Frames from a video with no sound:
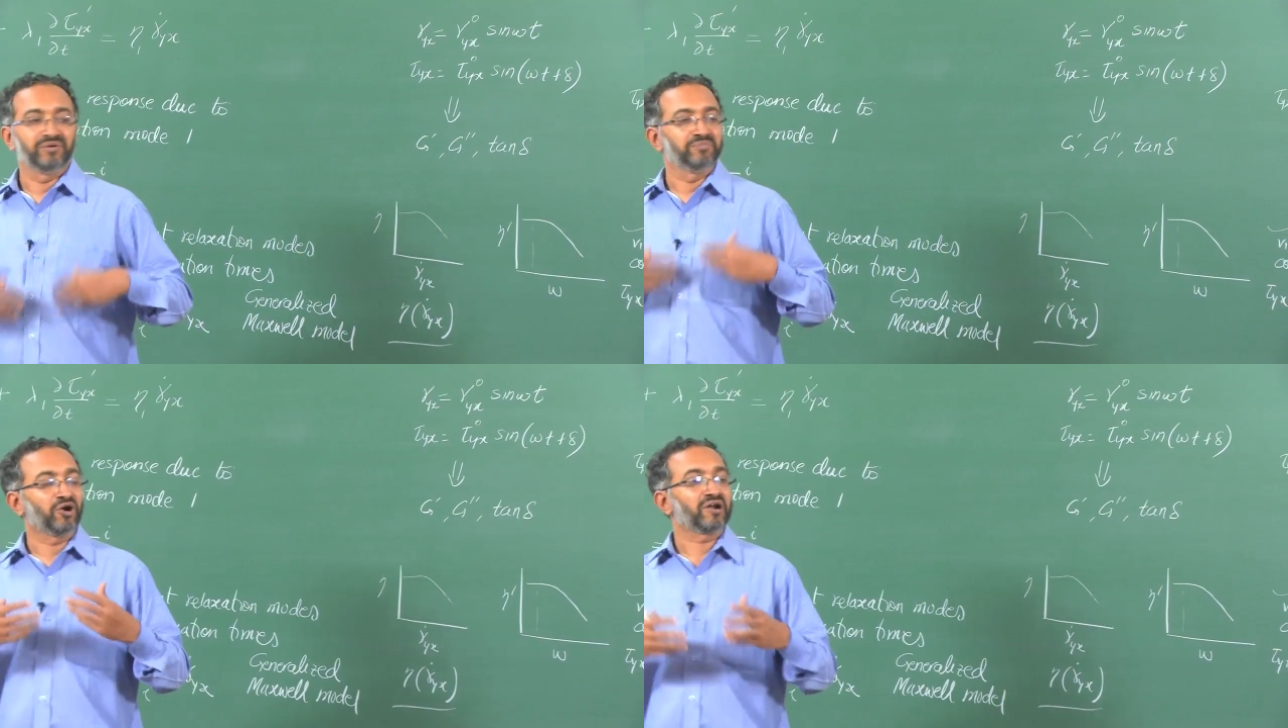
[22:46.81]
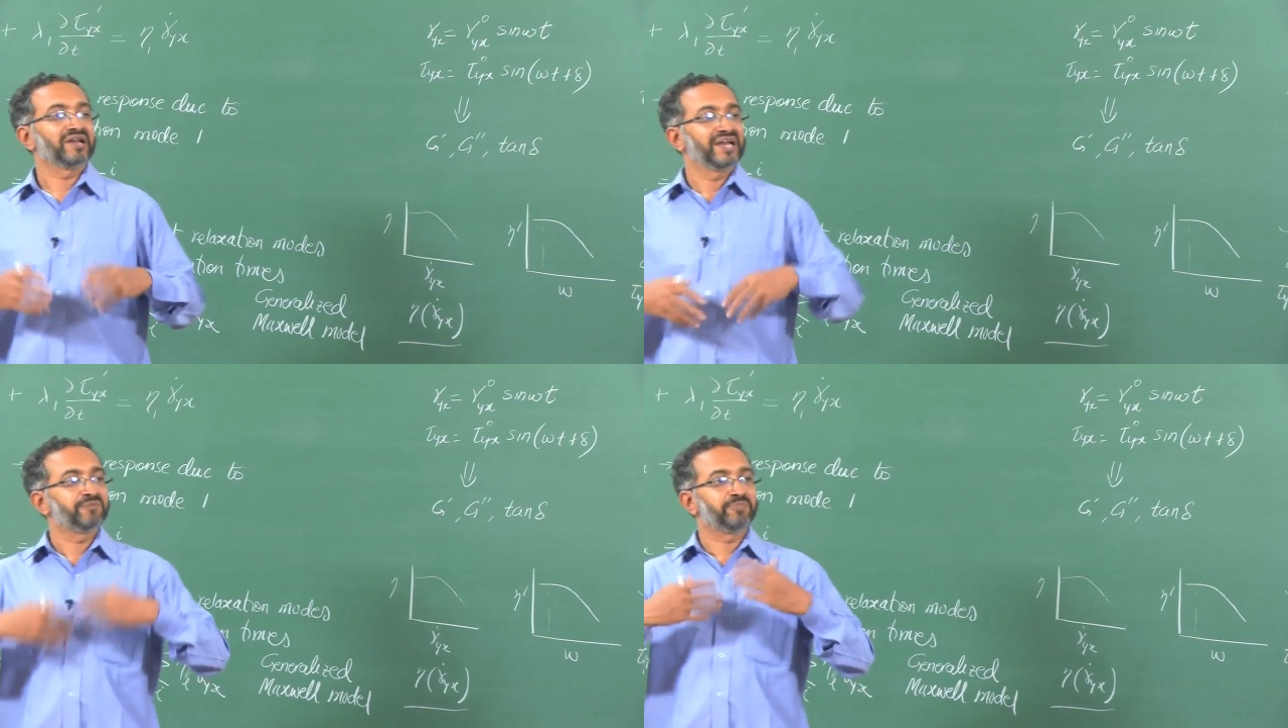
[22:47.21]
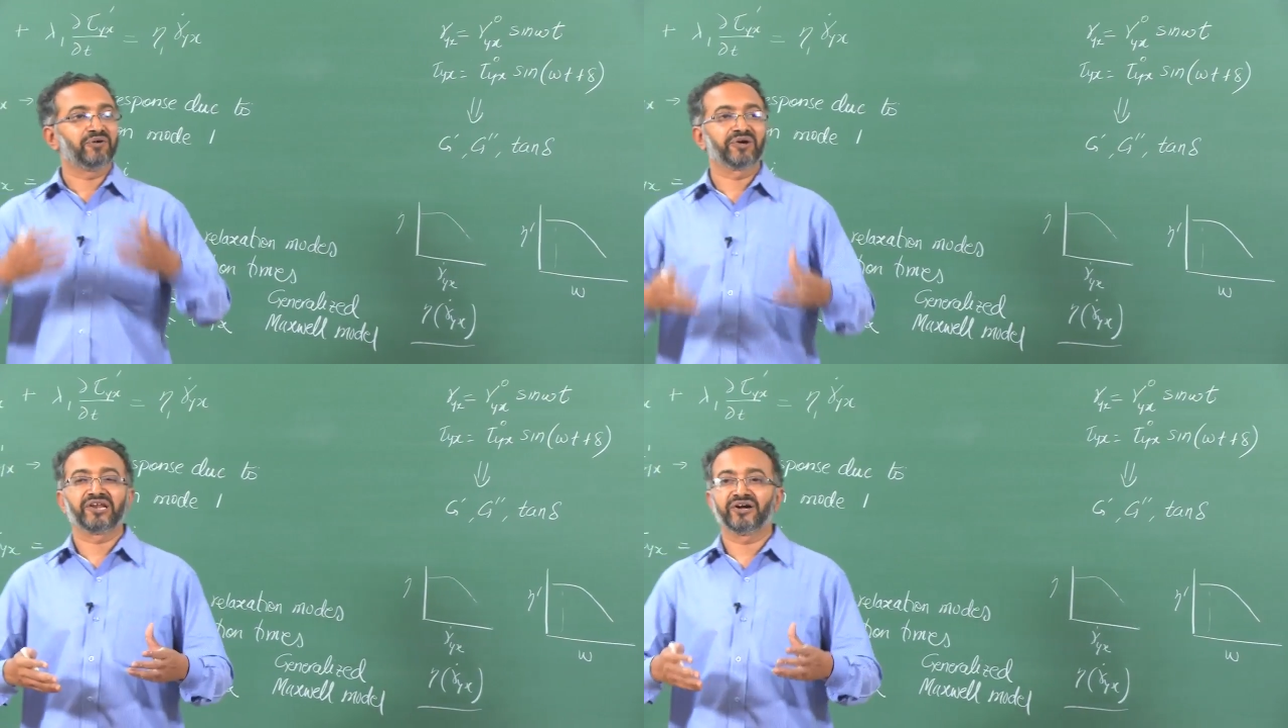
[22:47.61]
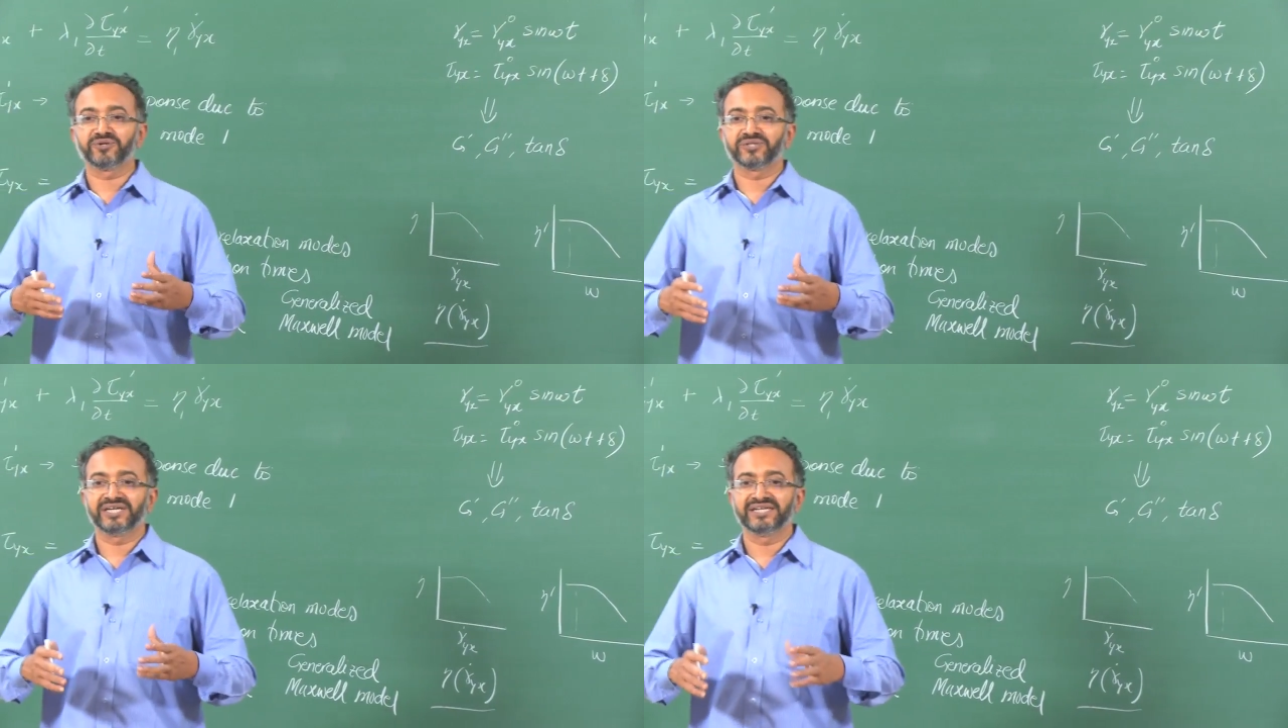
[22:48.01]
model like power law
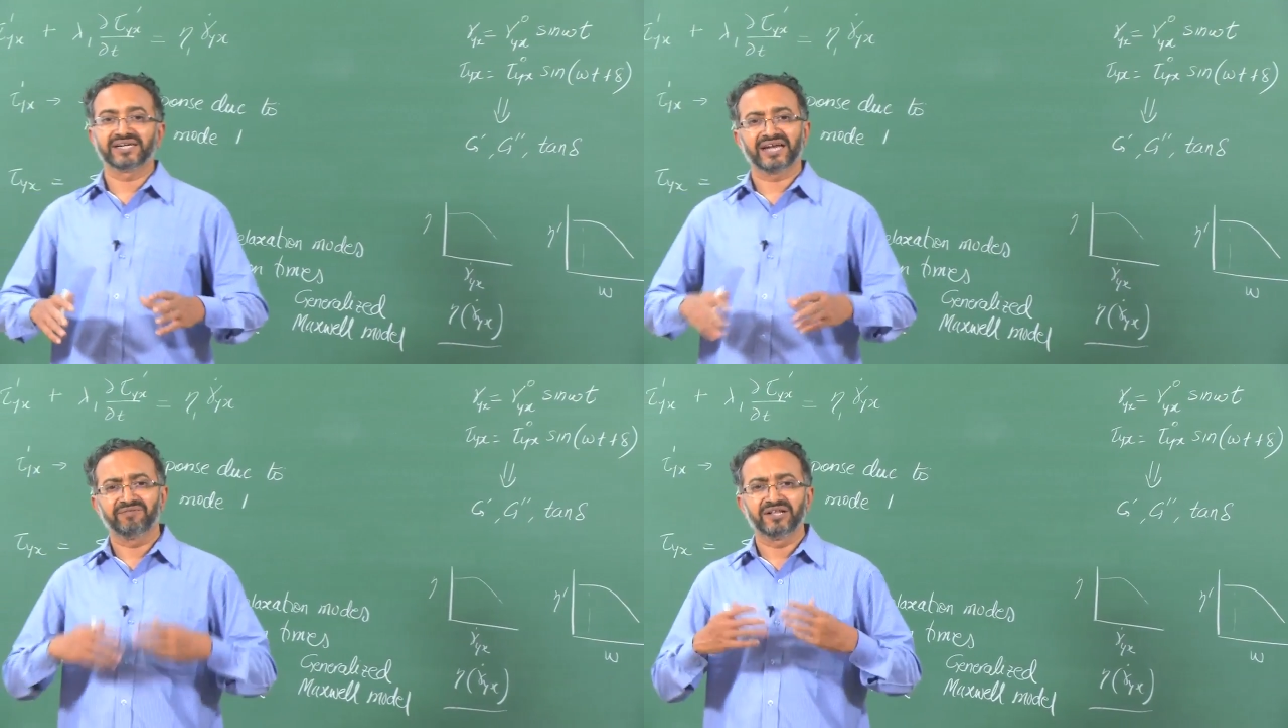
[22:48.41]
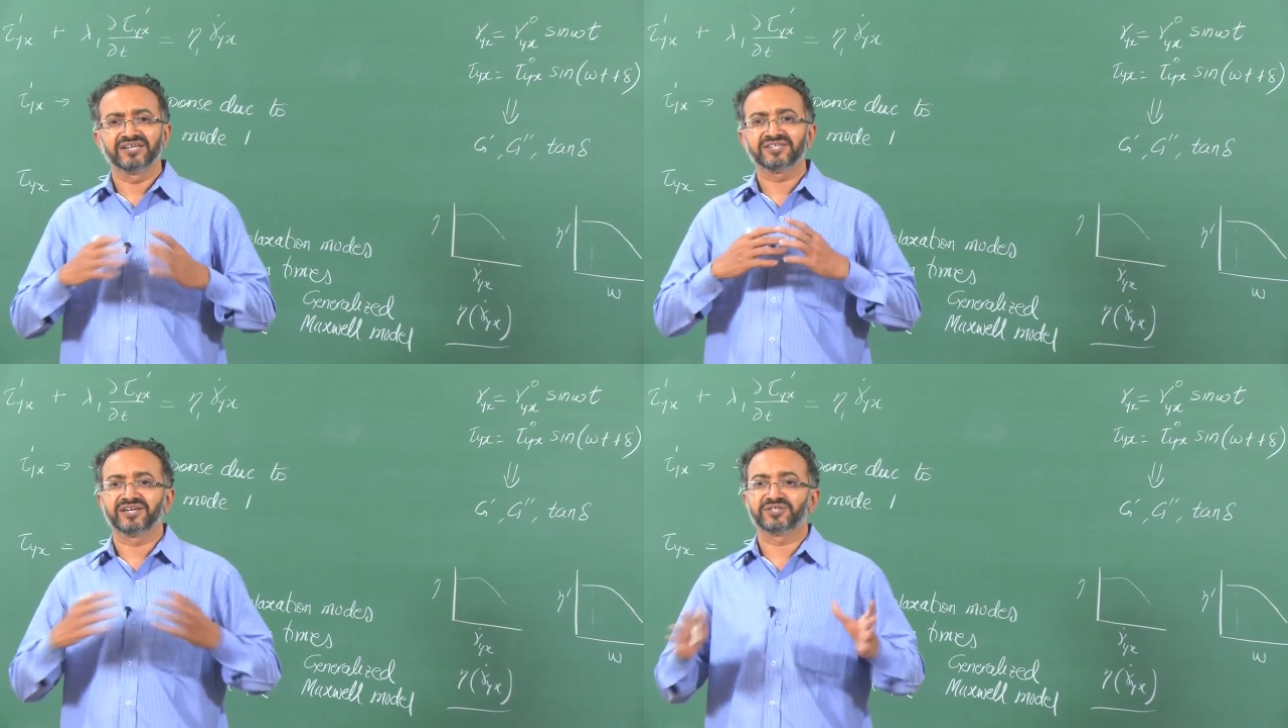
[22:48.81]
to say that I will just